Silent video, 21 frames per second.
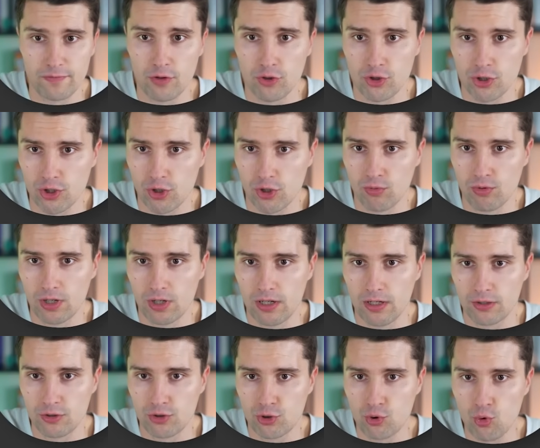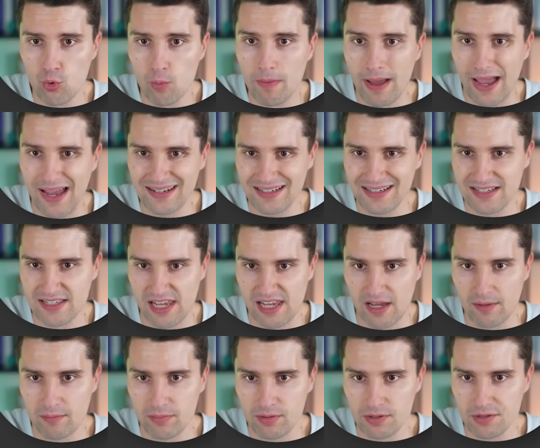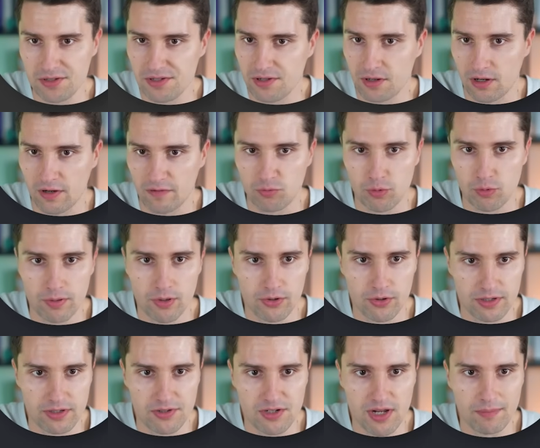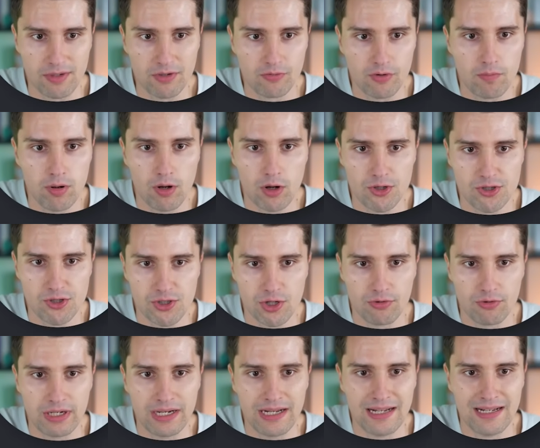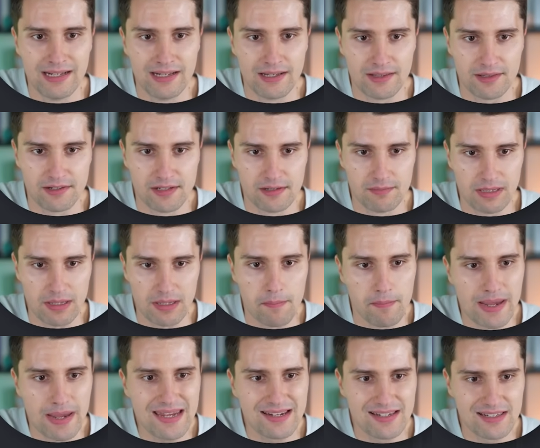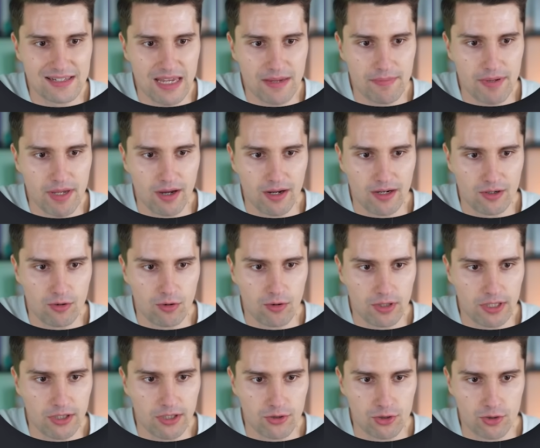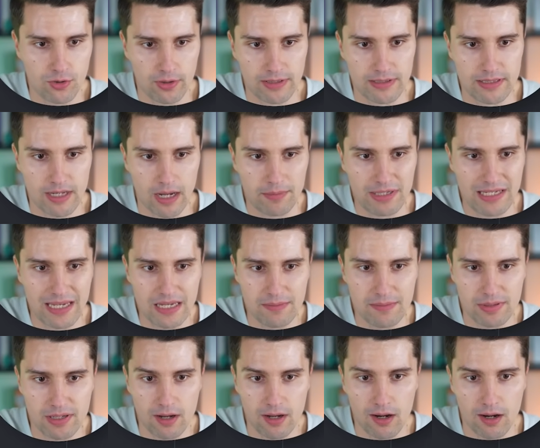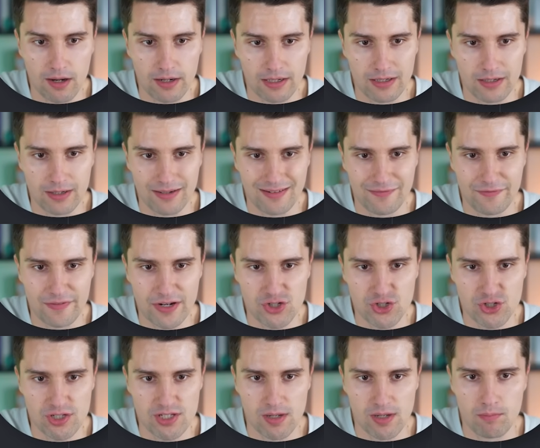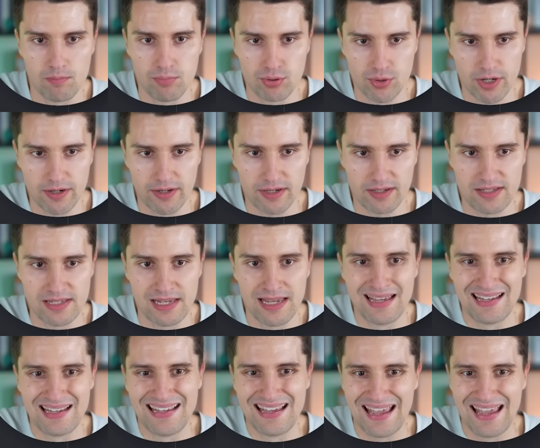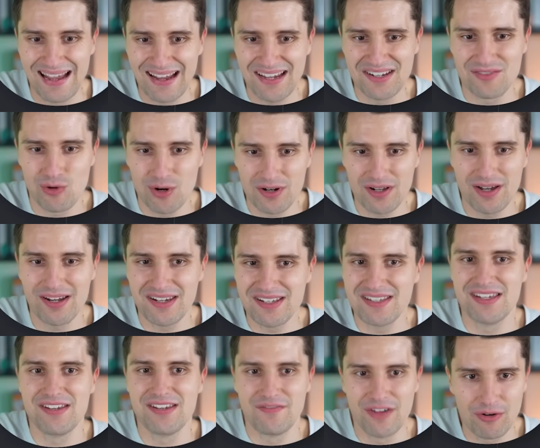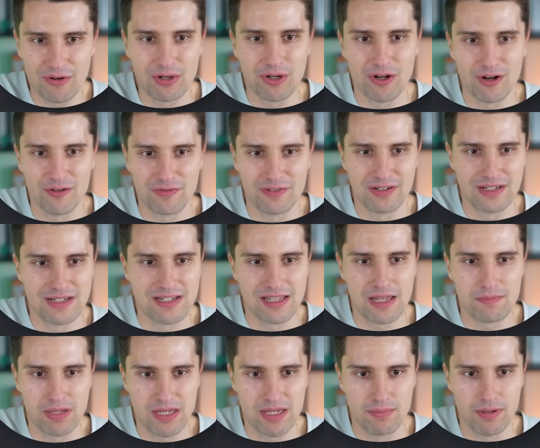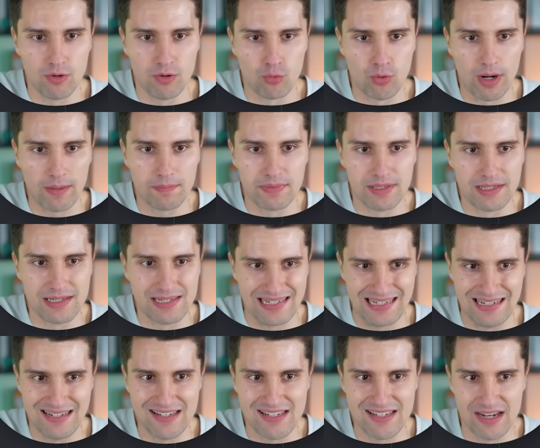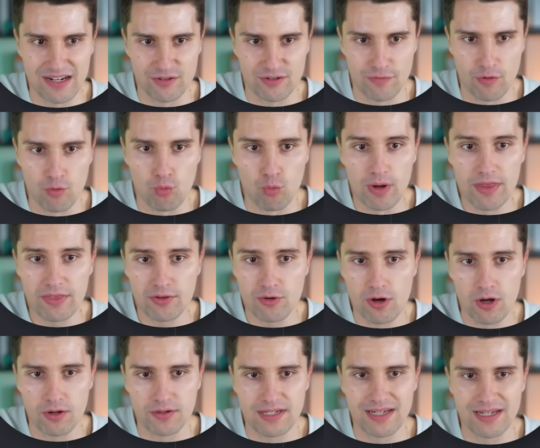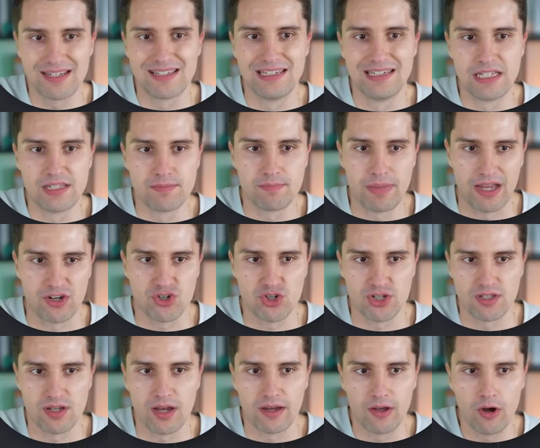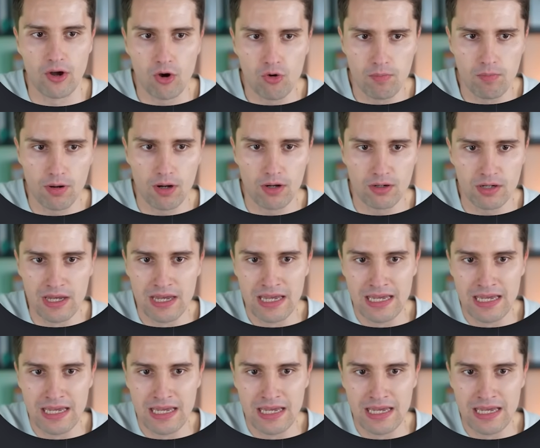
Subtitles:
of all show two bad examples, I've prepared a dummy repository that simply makes an API call here to a dummy API, it fetches some products, and what I see very often is that people wrap this inside of a with context dispatchers IO block